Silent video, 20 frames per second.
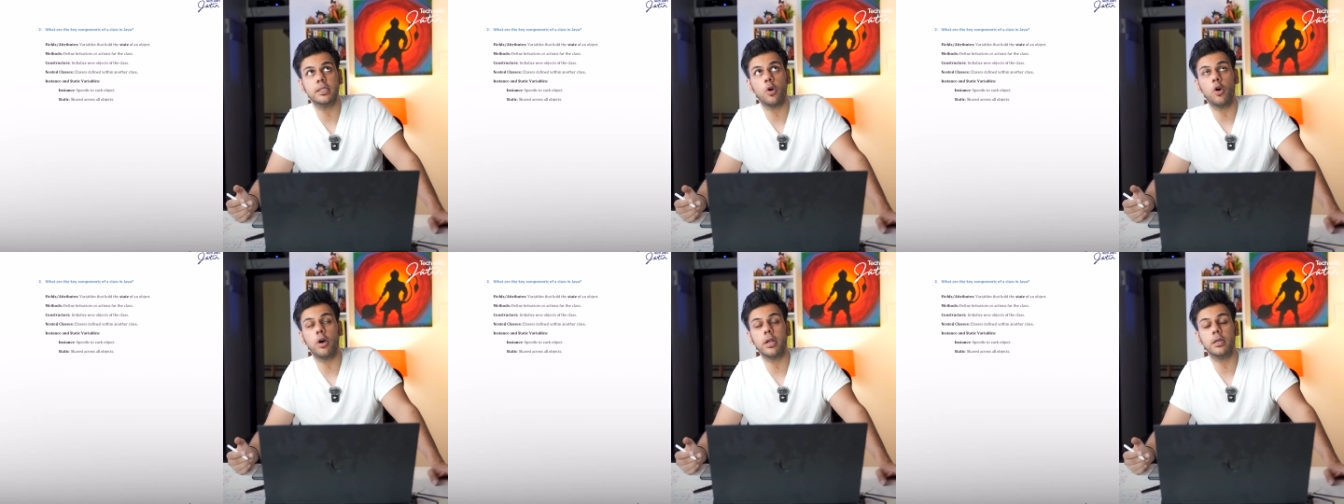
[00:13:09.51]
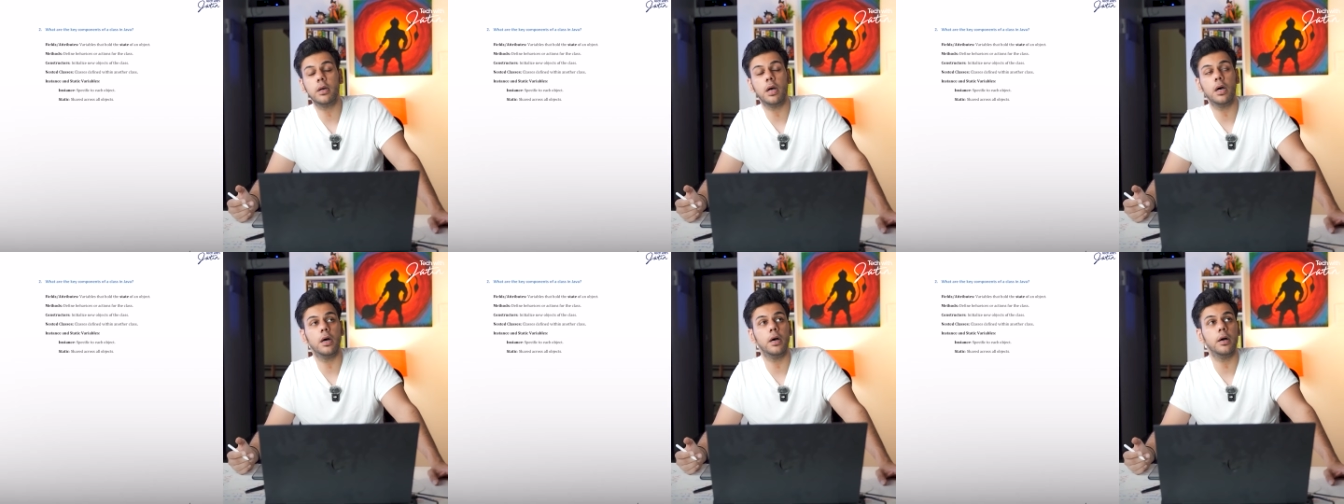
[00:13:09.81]

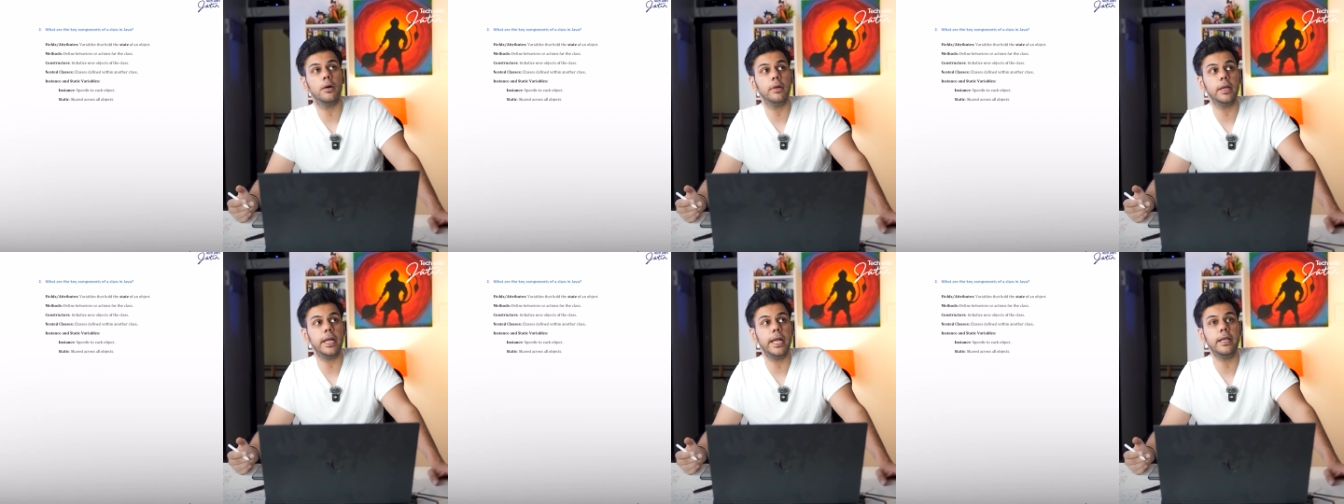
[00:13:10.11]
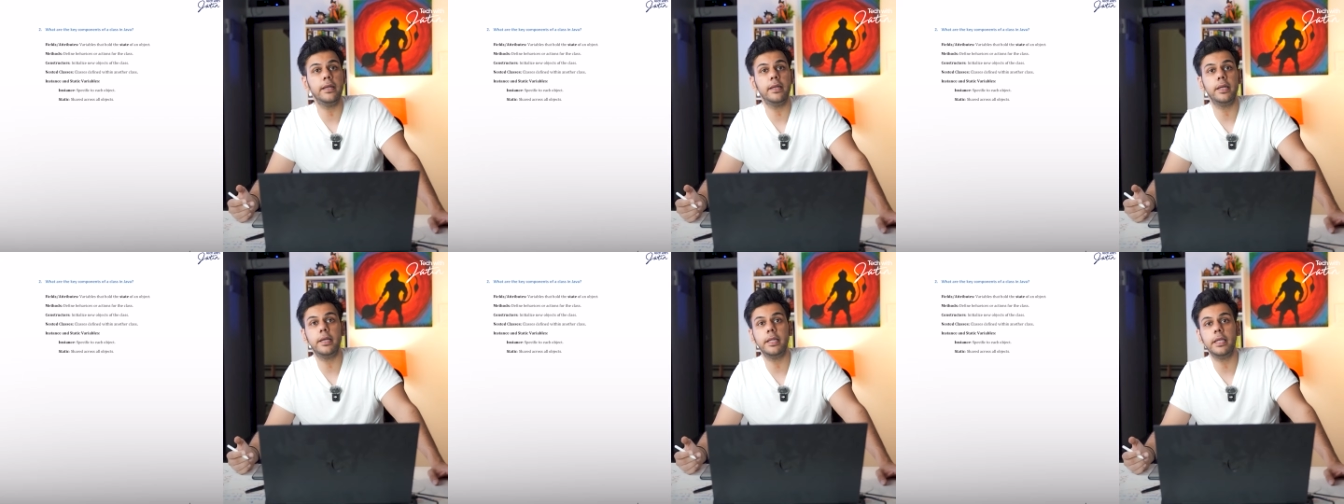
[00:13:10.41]
or
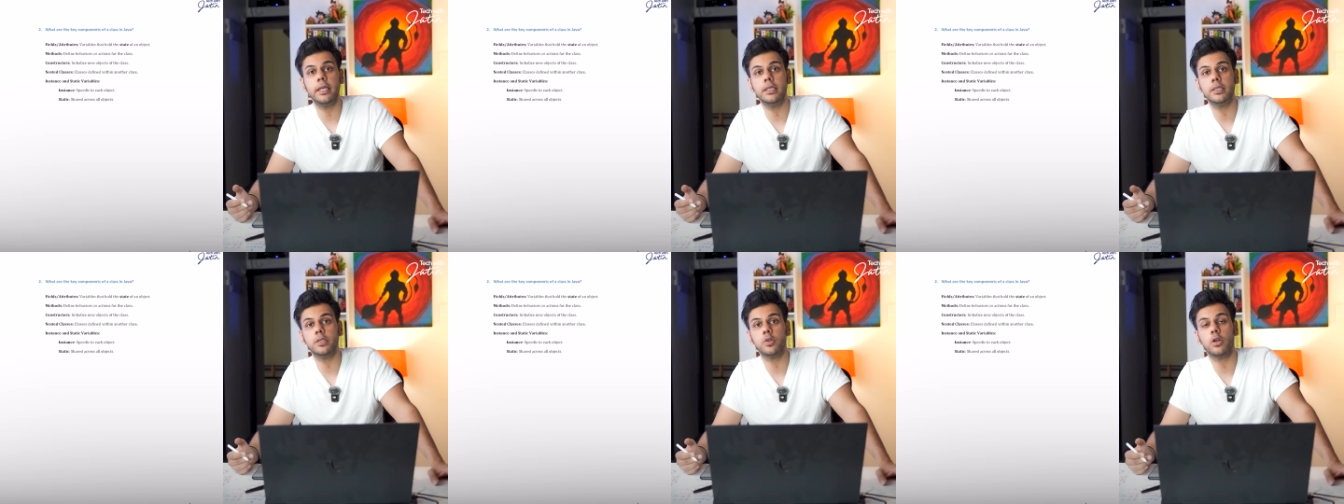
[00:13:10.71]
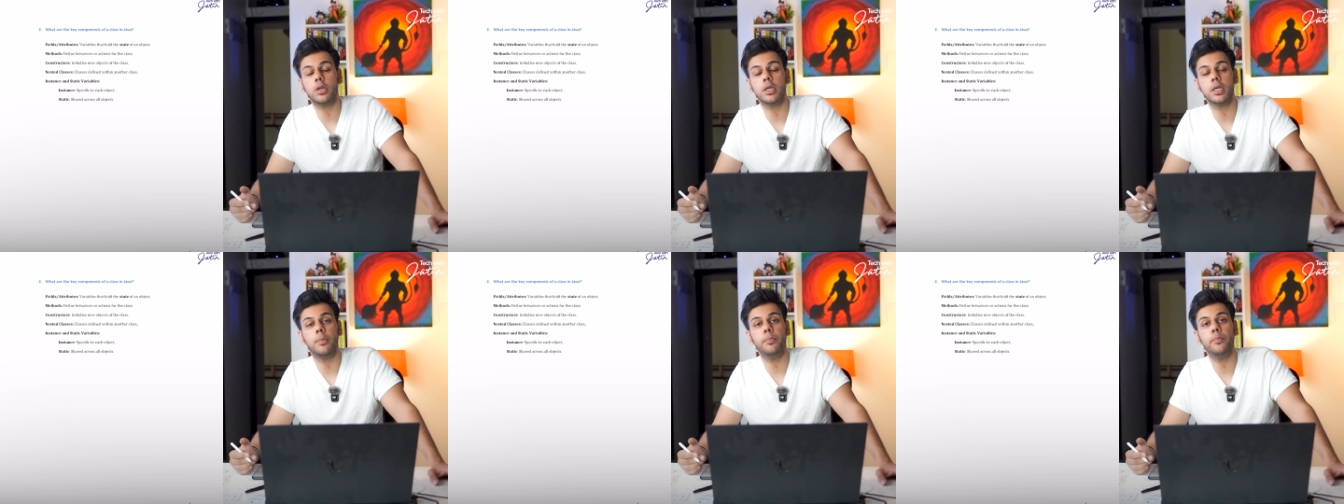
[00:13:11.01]
entities
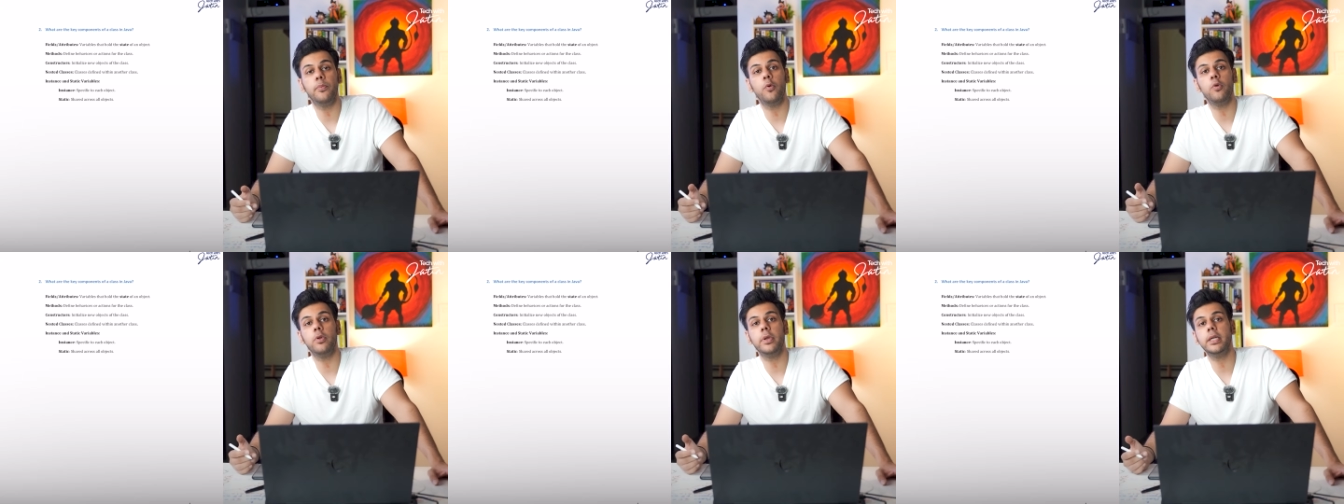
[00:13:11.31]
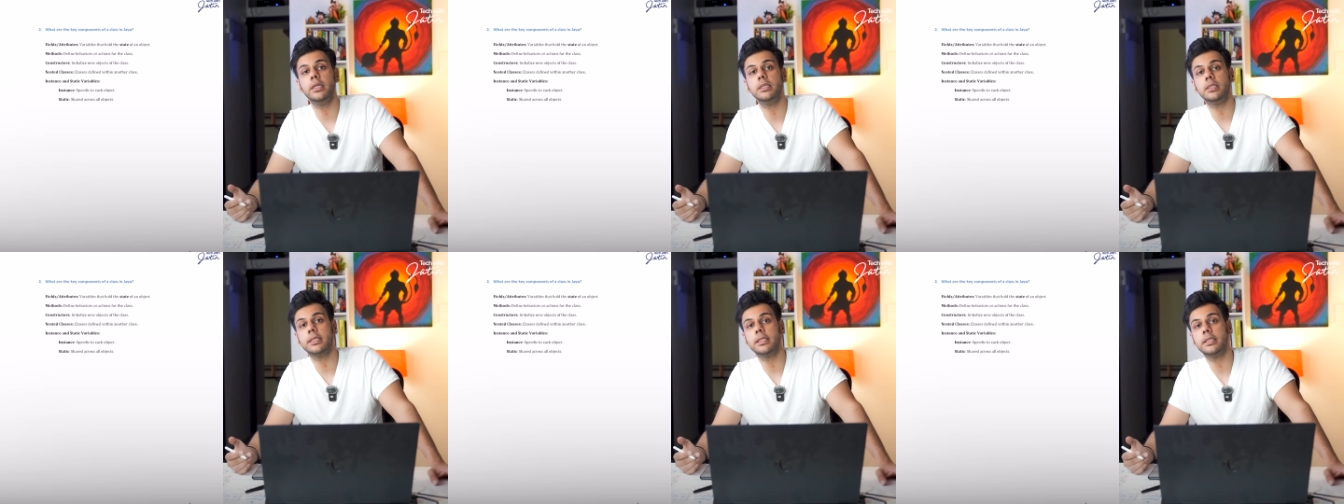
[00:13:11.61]
or
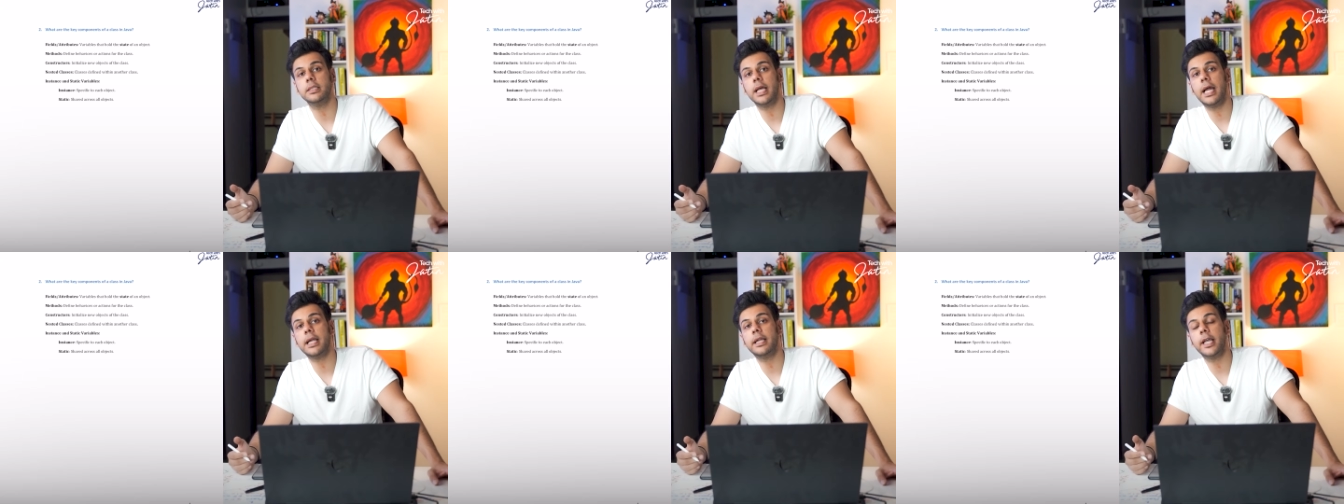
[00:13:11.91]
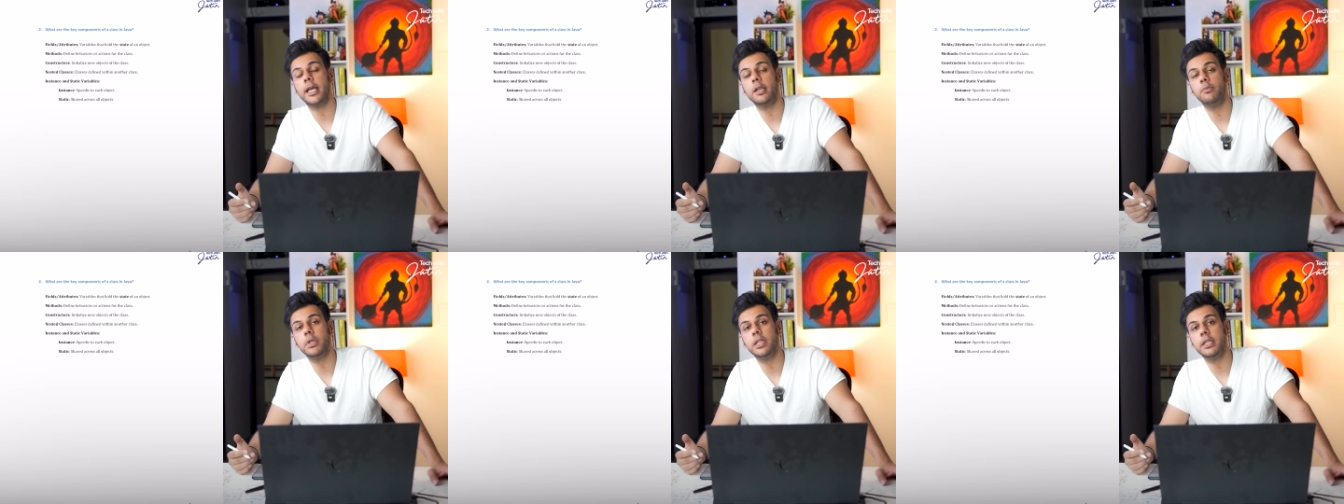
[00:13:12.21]
components
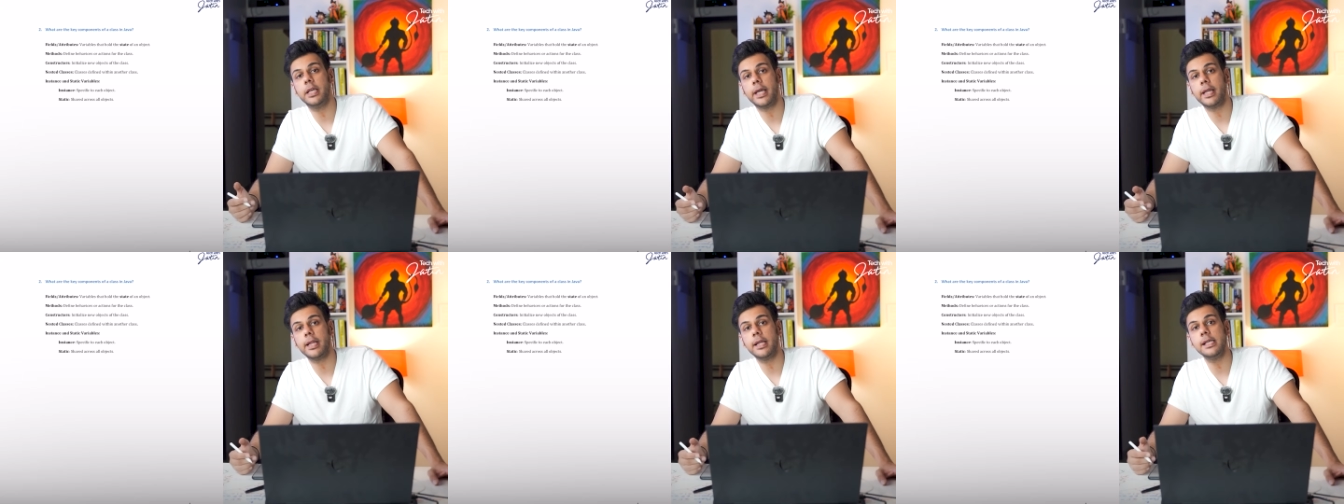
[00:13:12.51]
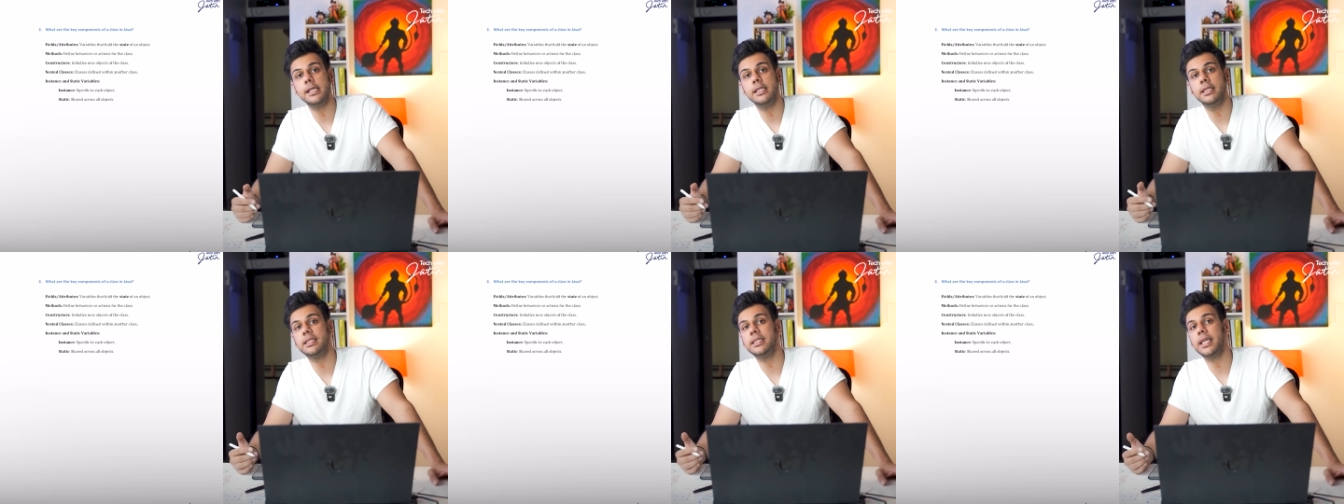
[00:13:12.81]
that can be there
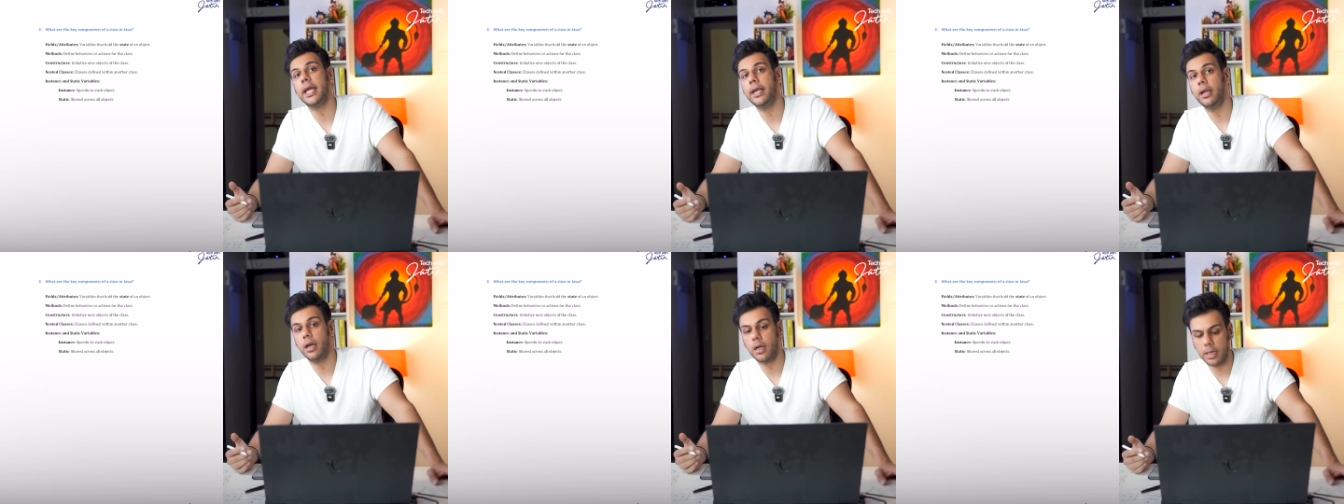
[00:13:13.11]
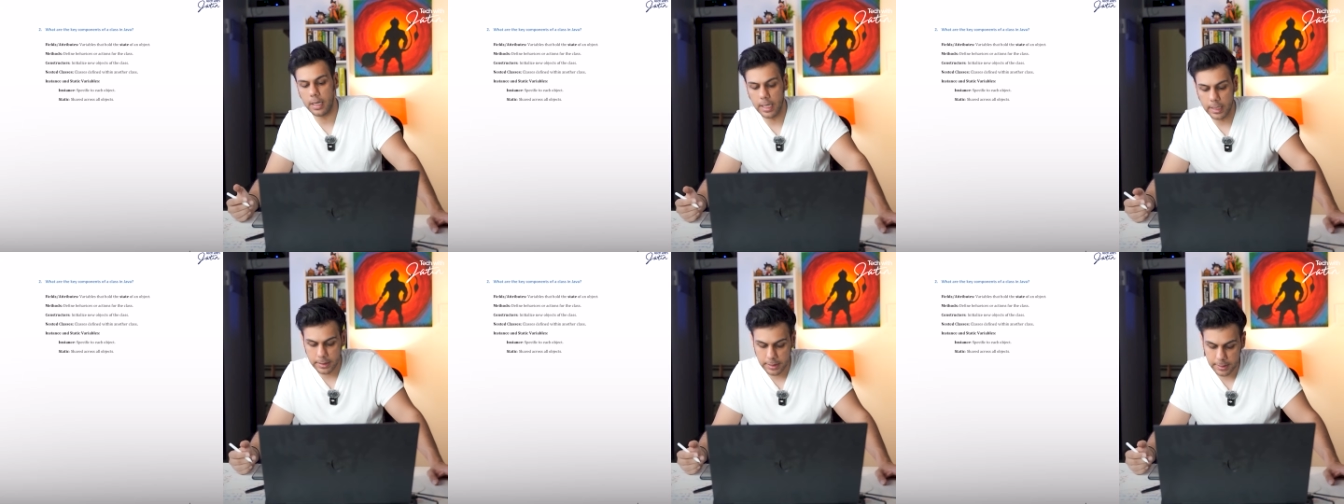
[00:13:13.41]
inside a
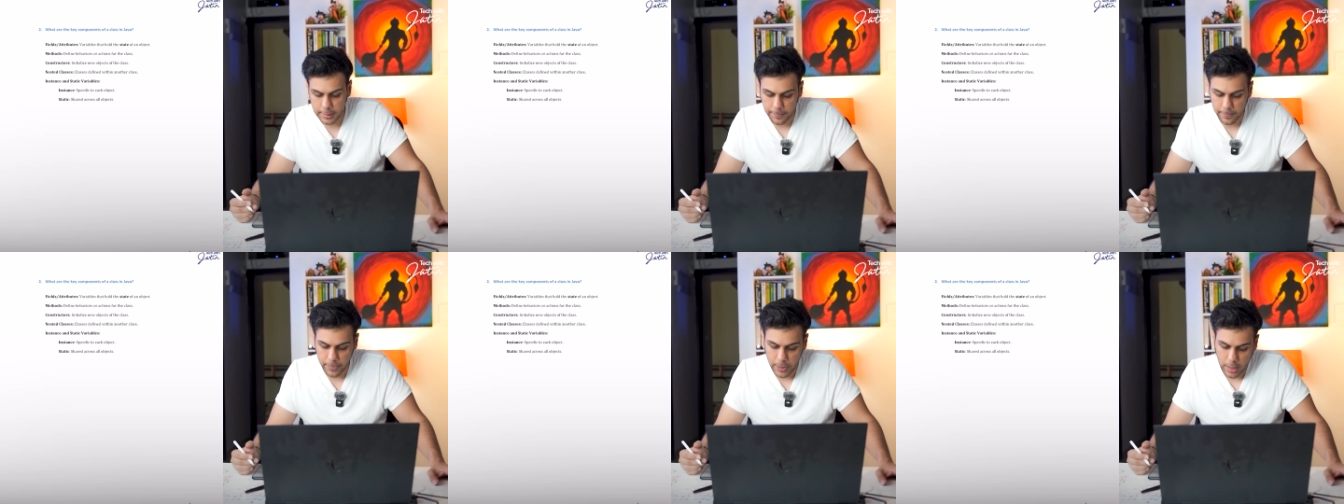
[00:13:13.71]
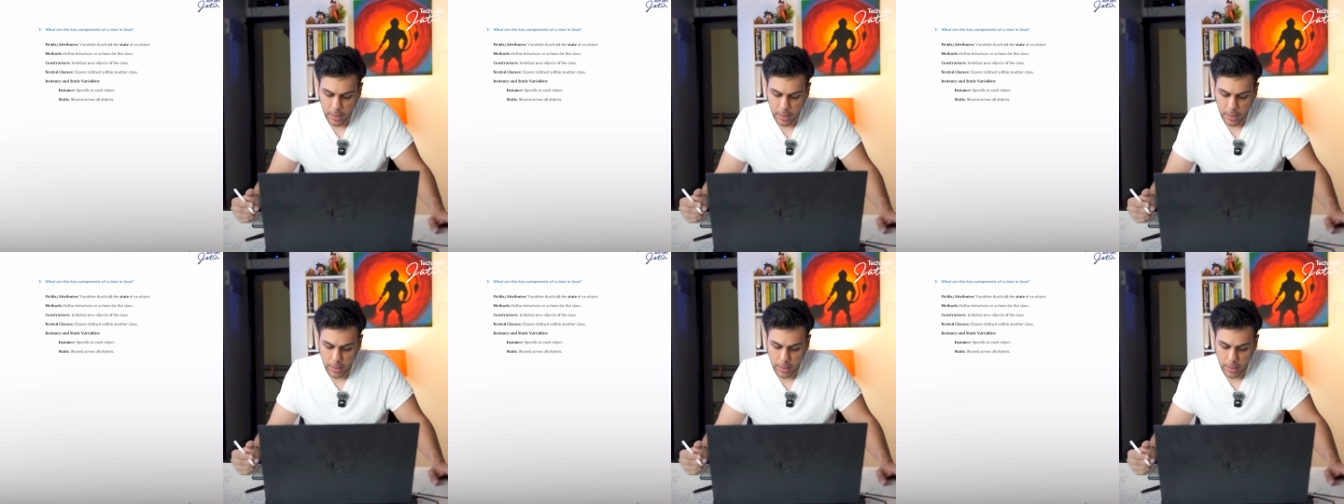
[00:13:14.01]
class.